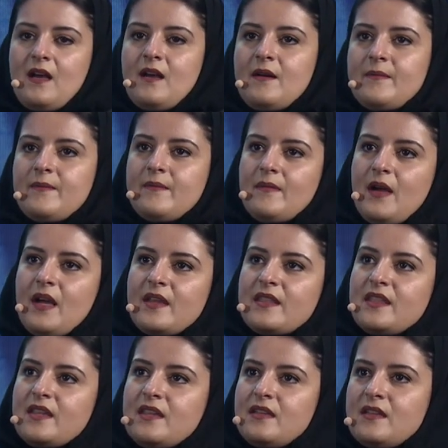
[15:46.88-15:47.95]
I
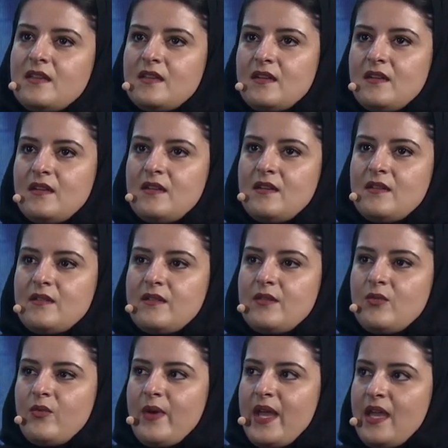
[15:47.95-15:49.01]
think
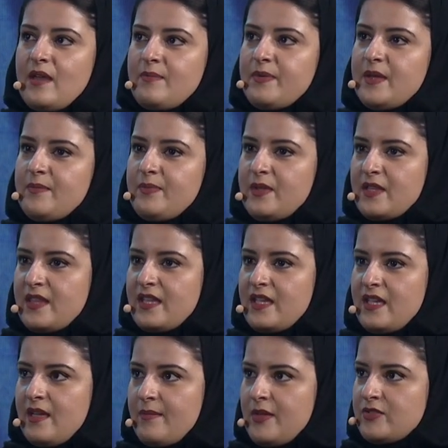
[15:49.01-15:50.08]
the way people
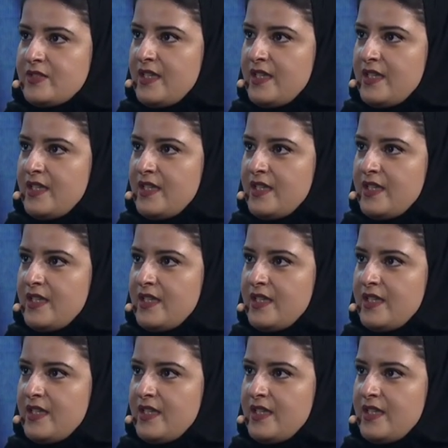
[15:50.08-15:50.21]
think about